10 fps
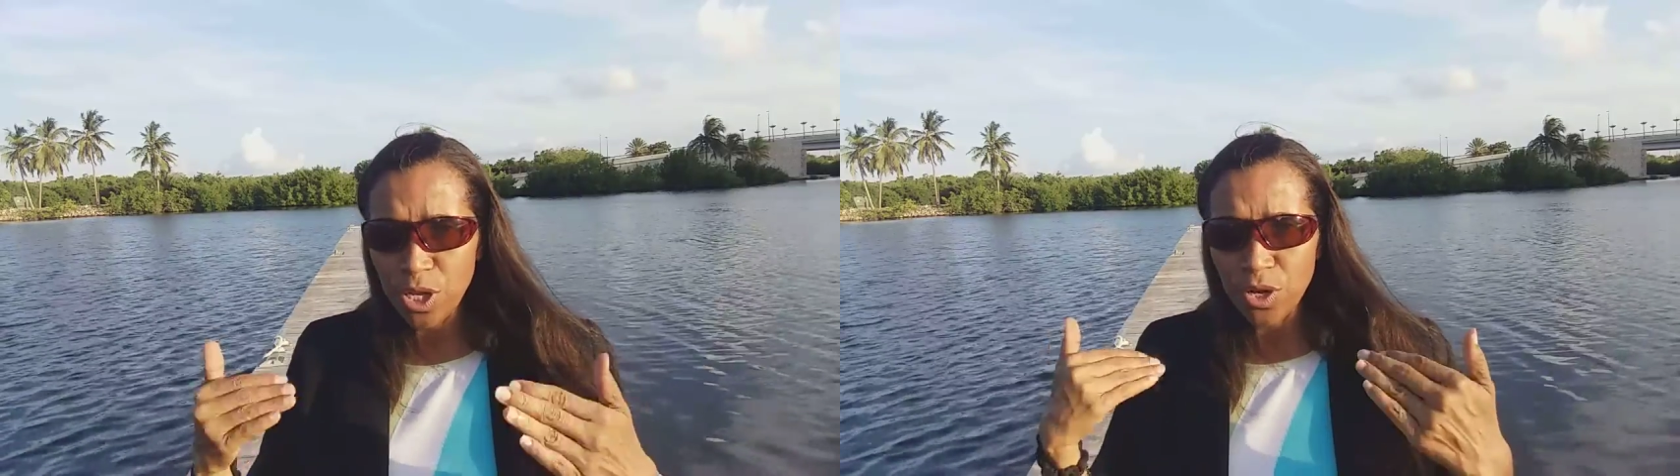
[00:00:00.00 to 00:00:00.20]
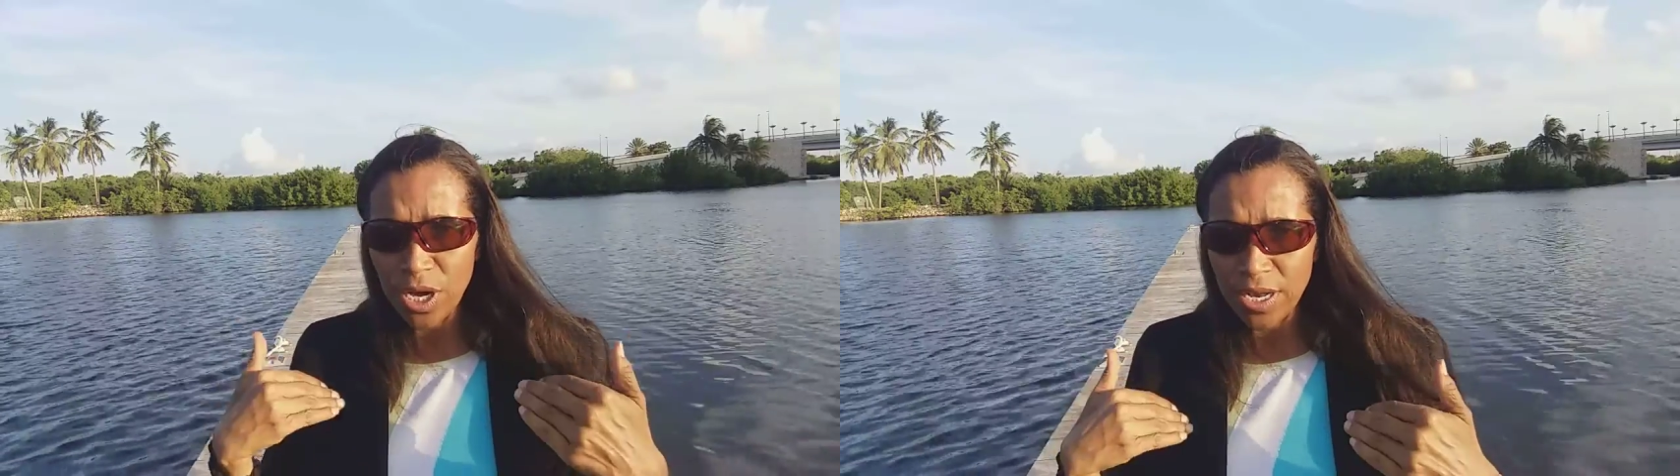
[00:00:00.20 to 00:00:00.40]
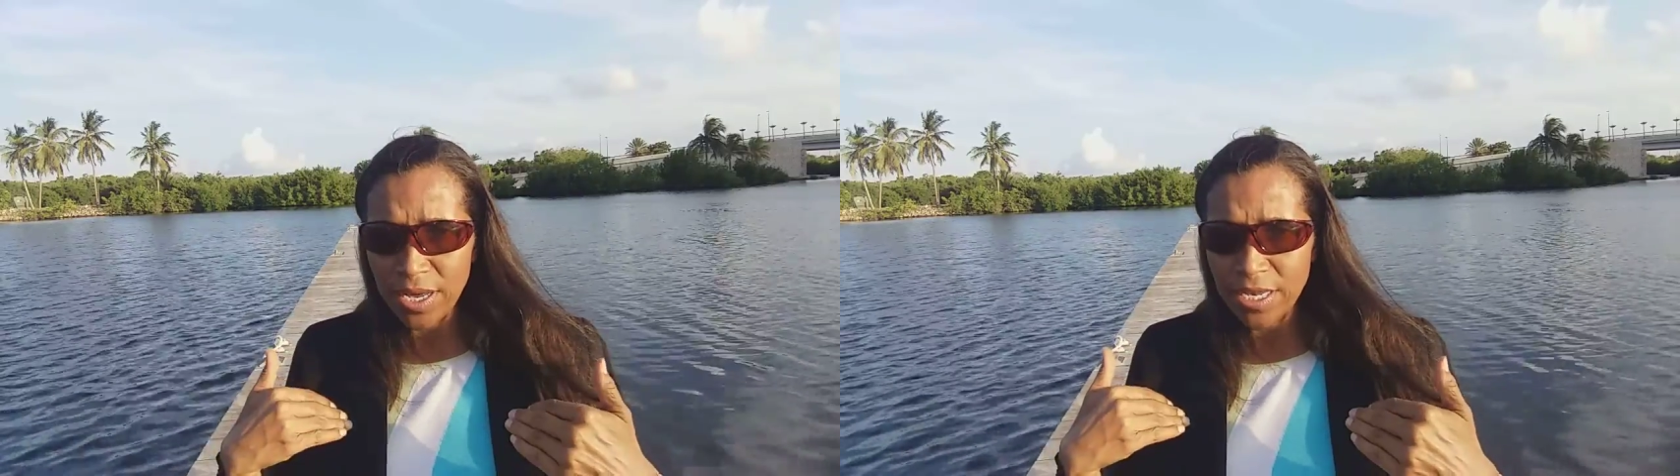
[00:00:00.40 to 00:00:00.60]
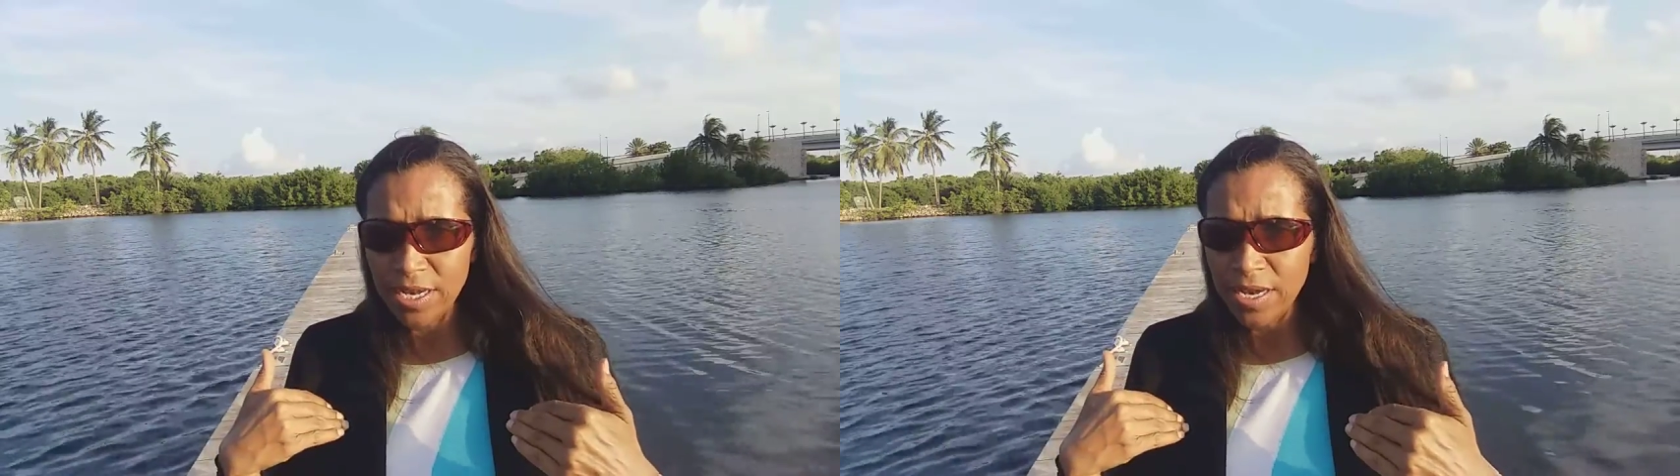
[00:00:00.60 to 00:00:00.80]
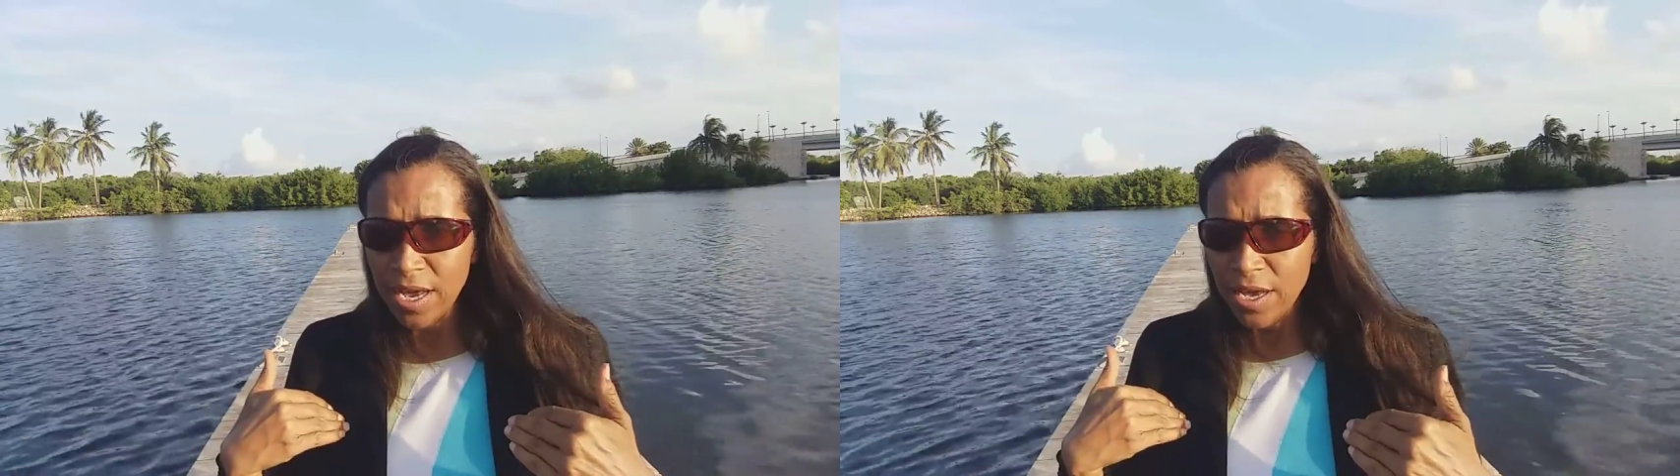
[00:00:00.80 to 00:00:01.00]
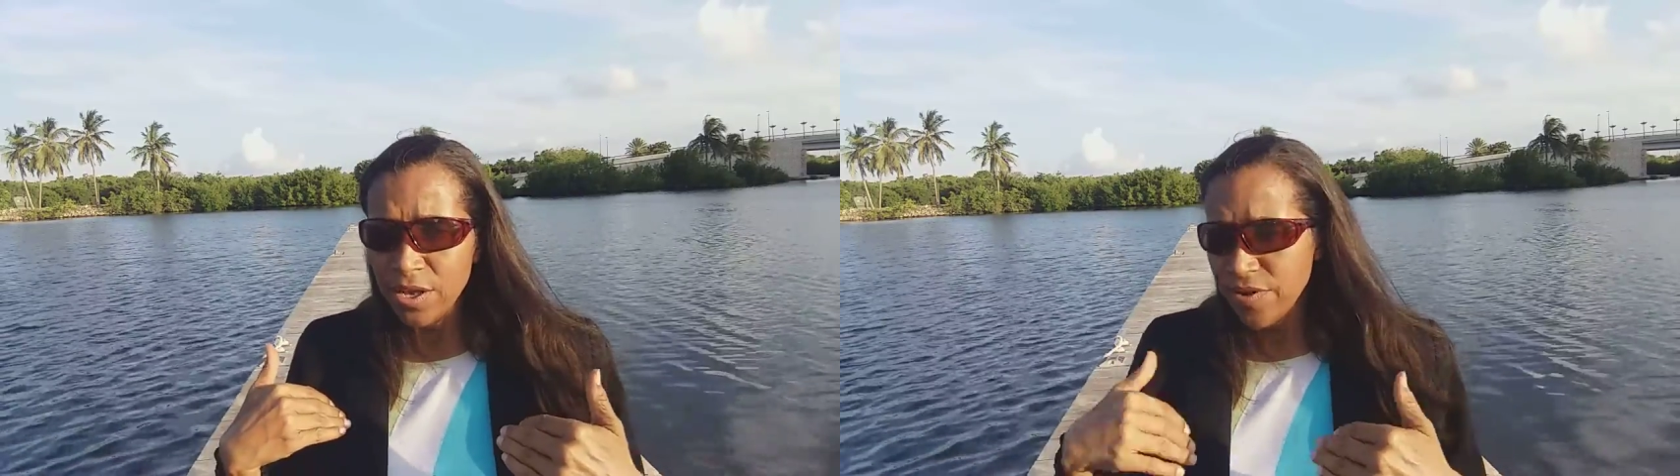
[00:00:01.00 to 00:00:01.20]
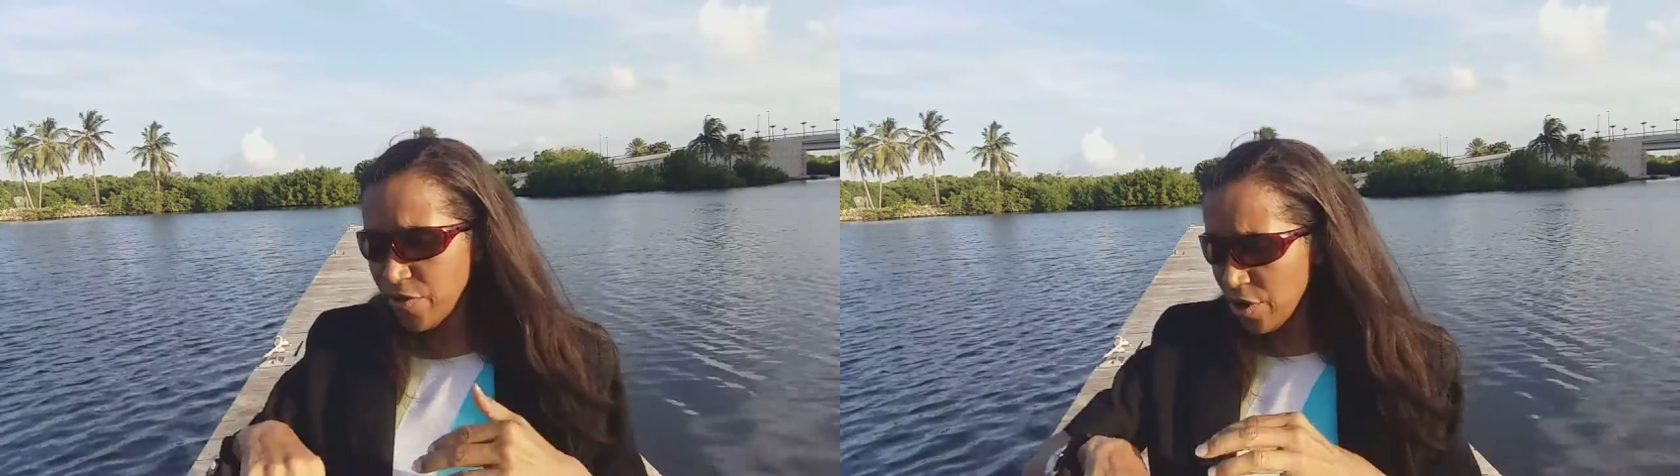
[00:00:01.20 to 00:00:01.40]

We look at us and, you know,